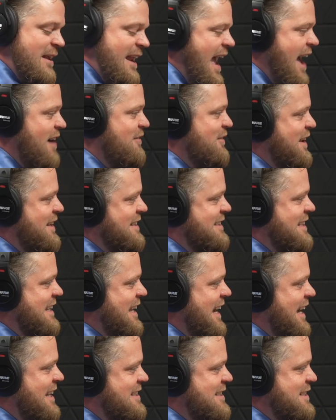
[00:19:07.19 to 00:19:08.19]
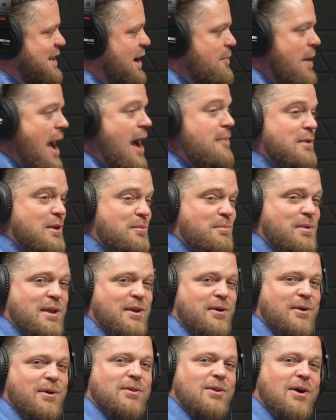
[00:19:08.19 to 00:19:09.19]
to have you as a guest. I'm happy to be
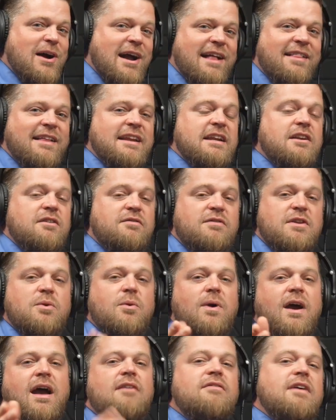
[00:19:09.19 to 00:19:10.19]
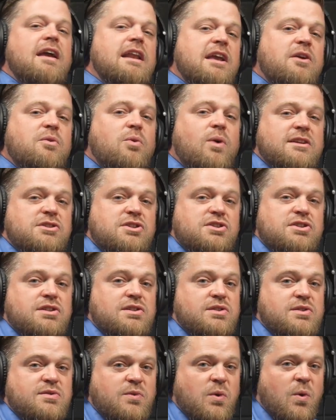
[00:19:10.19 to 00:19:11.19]
here on Long Island. And if you have any
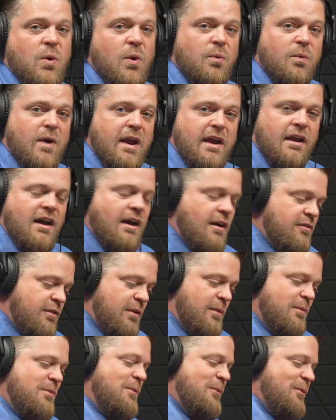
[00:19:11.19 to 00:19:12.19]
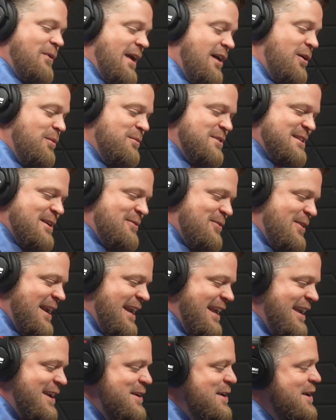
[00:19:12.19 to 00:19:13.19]
questions for I almost said
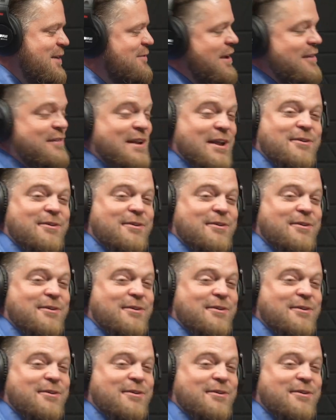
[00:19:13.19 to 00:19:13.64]
Randy. If you have any